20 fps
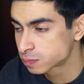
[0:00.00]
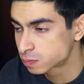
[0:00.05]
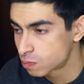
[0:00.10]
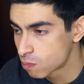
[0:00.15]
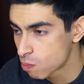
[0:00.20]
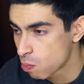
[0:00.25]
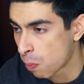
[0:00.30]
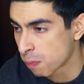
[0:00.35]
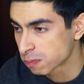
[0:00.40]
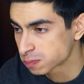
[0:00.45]
you are
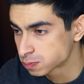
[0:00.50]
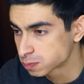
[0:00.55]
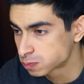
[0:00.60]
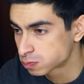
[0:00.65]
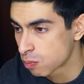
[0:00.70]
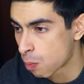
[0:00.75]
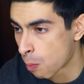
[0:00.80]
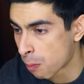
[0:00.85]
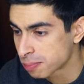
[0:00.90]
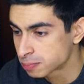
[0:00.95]
on top of
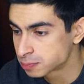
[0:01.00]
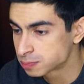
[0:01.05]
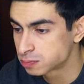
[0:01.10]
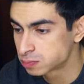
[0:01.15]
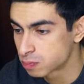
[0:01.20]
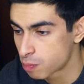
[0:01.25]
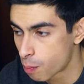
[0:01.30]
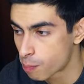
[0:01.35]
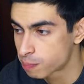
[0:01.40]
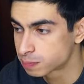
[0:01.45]
your game,
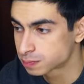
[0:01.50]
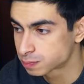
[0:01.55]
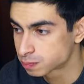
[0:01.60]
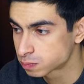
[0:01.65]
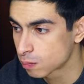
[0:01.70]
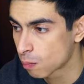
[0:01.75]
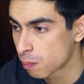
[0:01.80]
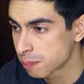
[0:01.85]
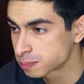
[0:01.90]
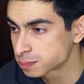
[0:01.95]
you will
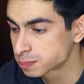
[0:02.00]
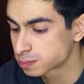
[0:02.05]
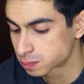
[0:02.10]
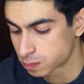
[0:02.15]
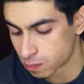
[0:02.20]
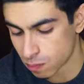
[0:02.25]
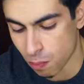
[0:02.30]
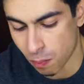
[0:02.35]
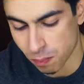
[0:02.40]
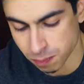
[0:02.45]
still make
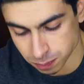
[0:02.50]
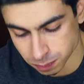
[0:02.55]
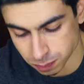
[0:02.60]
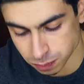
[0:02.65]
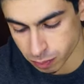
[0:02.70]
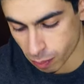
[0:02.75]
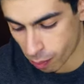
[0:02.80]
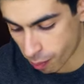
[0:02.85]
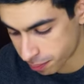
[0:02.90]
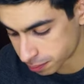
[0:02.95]
great
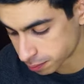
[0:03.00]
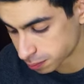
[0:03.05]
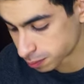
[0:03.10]
progress.